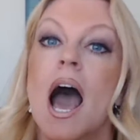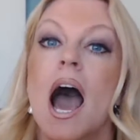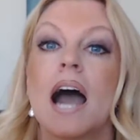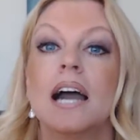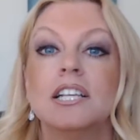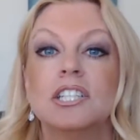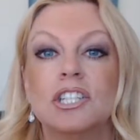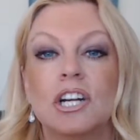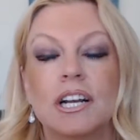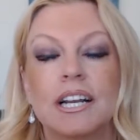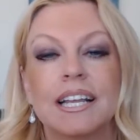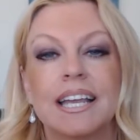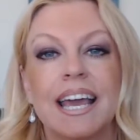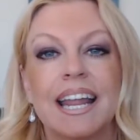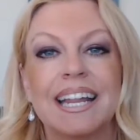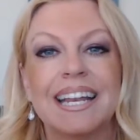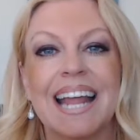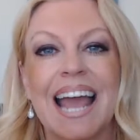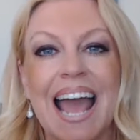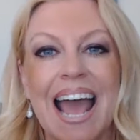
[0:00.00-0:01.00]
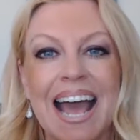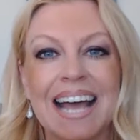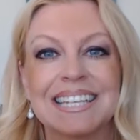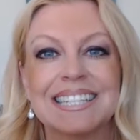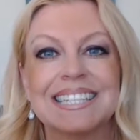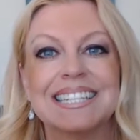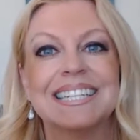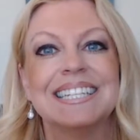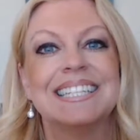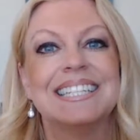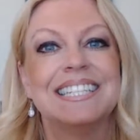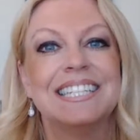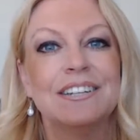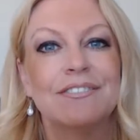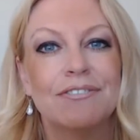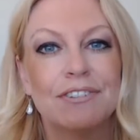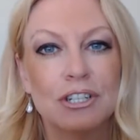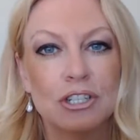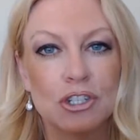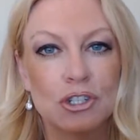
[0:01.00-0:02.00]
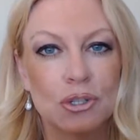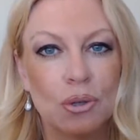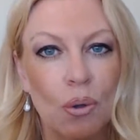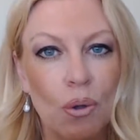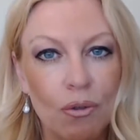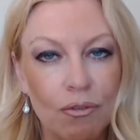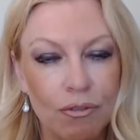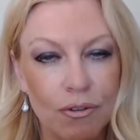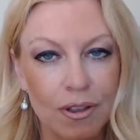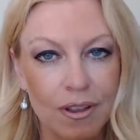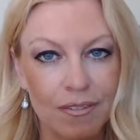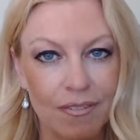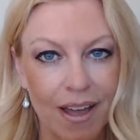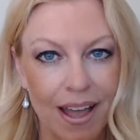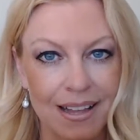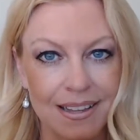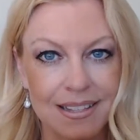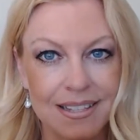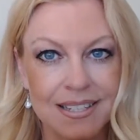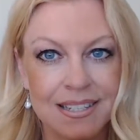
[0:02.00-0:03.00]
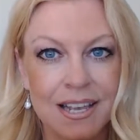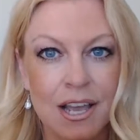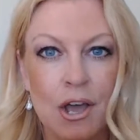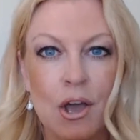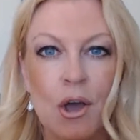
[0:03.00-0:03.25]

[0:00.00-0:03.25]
I started getting asked to different soulful events,